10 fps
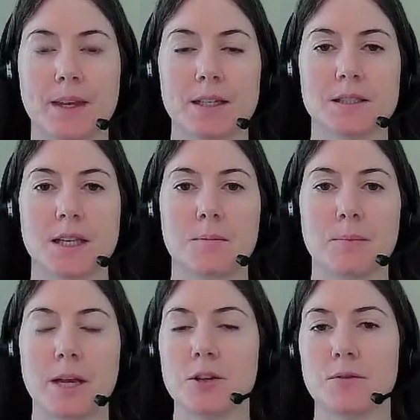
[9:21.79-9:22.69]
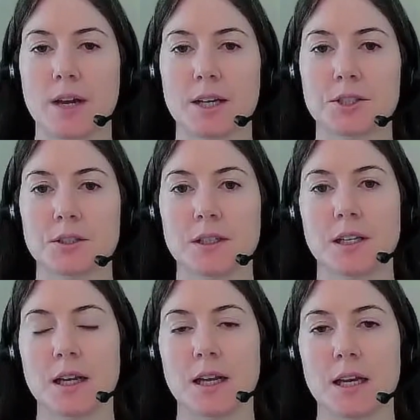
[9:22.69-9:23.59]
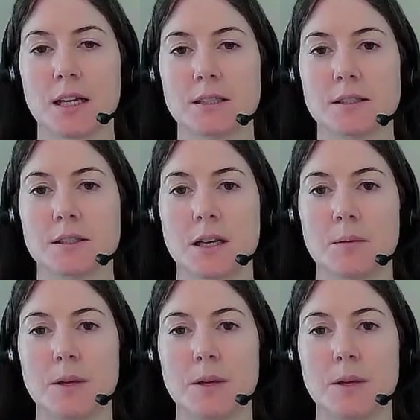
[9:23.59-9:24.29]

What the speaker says: is that manufacturing has